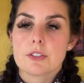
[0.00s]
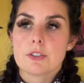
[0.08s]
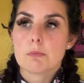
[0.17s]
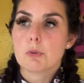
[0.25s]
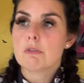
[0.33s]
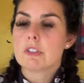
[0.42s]
the
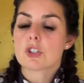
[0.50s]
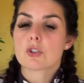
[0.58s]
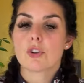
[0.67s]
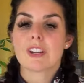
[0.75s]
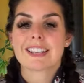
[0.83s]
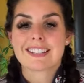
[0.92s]
more
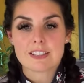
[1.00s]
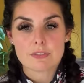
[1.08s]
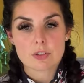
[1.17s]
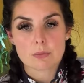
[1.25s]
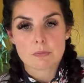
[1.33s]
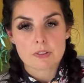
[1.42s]
restrictive
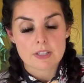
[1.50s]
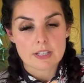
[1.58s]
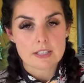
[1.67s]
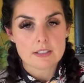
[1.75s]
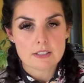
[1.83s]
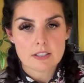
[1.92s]
something
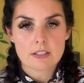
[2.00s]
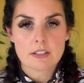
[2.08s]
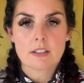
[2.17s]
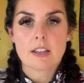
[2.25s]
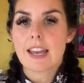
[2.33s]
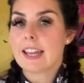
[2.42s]
is,
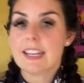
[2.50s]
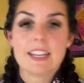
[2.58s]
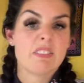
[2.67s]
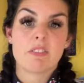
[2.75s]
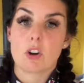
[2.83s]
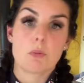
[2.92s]
any
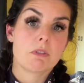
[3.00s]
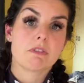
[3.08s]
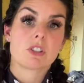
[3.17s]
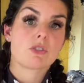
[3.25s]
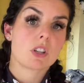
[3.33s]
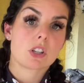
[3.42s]
form of
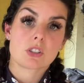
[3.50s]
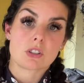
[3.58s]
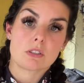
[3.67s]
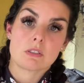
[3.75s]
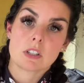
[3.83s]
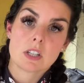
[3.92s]
restriction,